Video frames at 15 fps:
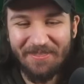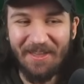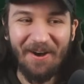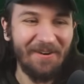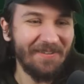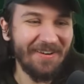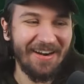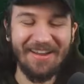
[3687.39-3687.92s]

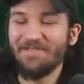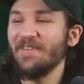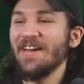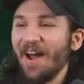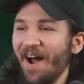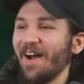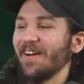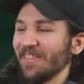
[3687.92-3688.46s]
Don't worry.
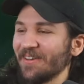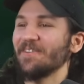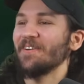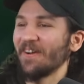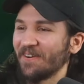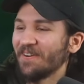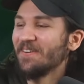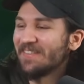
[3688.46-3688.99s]
We are the
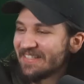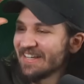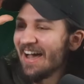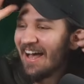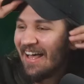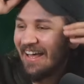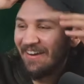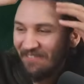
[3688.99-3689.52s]
Recruits
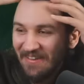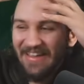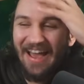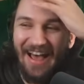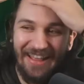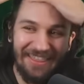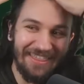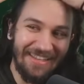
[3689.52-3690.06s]
god. We
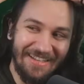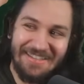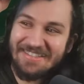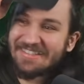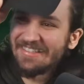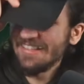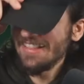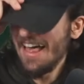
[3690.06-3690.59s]
got
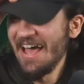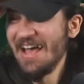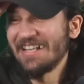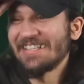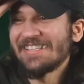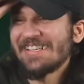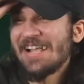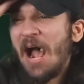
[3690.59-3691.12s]
this.
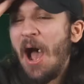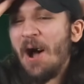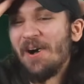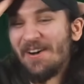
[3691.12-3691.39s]
Let's go.